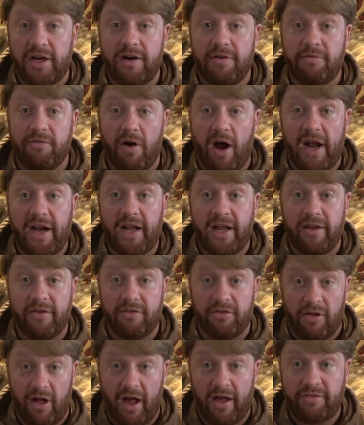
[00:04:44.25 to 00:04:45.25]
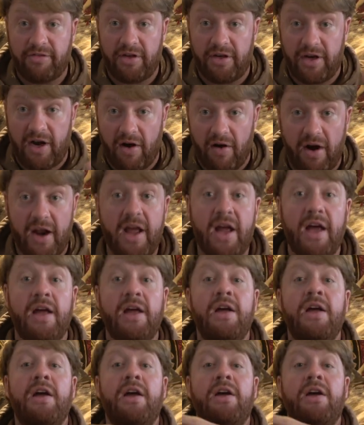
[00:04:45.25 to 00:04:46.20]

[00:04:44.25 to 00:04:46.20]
and if writing is lost in an area,